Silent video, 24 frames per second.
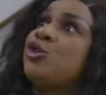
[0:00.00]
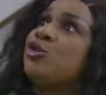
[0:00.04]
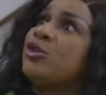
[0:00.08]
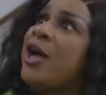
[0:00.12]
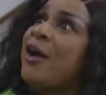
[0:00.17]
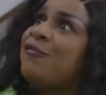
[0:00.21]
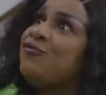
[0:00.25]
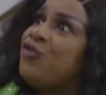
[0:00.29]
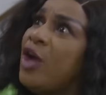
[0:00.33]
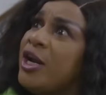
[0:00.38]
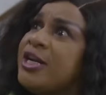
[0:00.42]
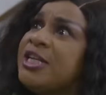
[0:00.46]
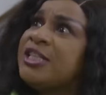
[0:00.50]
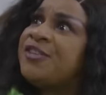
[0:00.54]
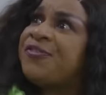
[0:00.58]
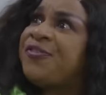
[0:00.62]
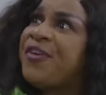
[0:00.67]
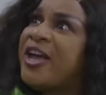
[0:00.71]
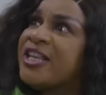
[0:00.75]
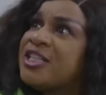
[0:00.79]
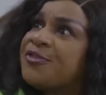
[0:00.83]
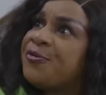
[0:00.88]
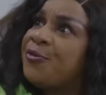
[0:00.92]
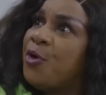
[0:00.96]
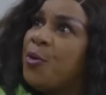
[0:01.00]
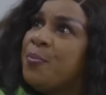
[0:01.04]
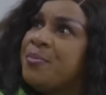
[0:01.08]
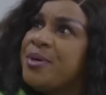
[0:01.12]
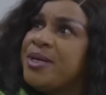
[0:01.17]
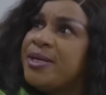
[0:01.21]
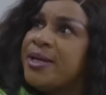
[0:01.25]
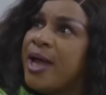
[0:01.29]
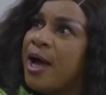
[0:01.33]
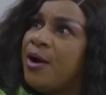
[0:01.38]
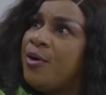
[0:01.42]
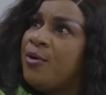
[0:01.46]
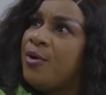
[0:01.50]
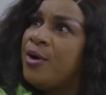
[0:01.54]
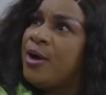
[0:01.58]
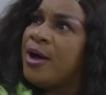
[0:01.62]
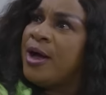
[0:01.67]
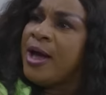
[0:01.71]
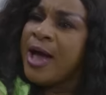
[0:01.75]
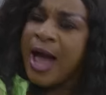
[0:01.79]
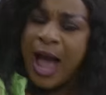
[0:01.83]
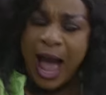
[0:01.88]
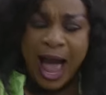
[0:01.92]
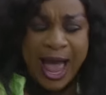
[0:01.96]
should have done it first for me now.
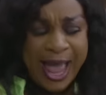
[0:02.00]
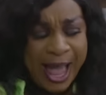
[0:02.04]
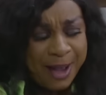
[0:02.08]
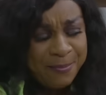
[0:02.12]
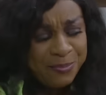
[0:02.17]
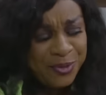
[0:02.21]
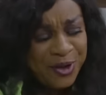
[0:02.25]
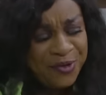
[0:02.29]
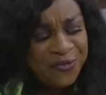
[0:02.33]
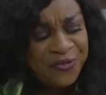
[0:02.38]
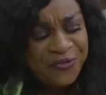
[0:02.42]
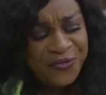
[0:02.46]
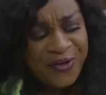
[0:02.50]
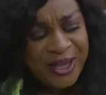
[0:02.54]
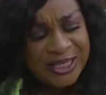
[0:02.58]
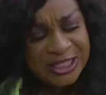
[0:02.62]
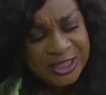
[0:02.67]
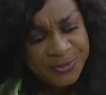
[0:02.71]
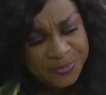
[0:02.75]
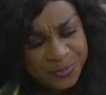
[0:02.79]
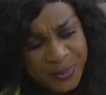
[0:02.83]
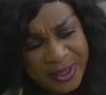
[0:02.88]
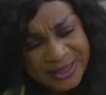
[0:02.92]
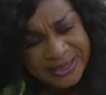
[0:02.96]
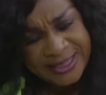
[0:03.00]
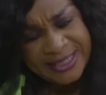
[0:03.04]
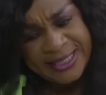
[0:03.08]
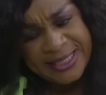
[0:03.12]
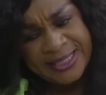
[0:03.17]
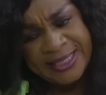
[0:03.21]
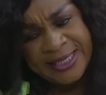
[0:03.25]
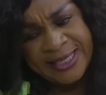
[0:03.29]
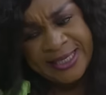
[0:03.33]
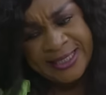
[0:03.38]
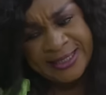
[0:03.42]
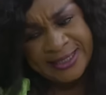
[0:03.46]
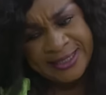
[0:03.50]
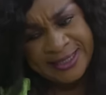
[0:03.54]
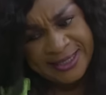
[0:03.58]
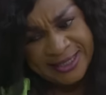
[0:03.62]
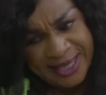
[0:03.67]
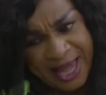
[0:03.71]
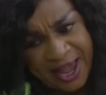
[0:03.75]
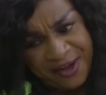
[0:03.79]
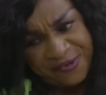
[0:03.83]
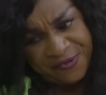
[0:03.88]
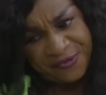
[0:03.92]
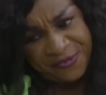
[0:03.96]
I am the first person in his
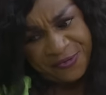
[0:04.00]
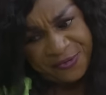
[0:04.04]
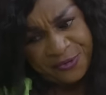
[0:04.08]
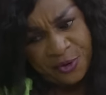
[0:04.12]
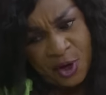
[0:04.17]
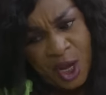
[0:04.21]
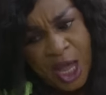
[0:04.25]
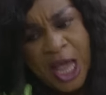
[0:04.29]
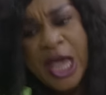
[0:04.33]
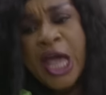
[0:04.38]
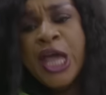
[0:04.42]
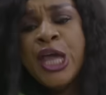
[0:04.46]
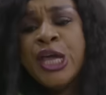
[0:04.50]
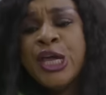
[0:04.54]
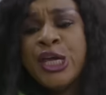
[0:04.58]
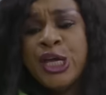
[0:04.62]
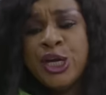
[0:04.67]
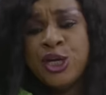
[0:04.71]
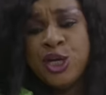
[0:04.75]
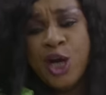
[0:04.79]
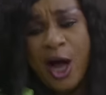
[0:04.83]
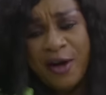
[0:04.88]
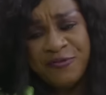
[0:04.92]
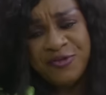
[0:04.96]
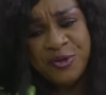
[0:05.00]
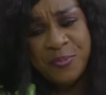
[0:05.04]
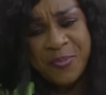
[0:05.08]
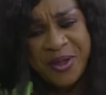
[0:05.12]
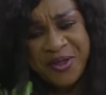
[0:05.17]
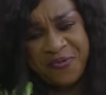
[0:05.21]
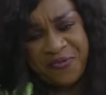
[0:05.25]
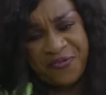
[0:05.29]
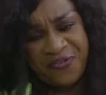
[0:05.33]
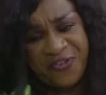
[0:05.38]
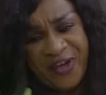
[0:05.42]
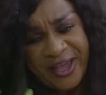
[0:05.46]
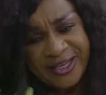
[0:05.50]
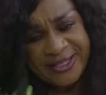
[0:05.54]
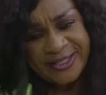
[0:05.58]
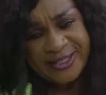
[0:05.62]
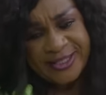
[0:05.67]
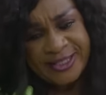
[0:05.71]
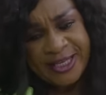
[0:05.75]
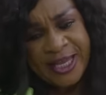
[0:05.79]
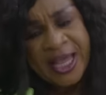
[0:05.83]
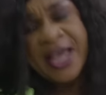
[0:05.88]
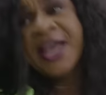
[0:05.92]
life. He loved me first.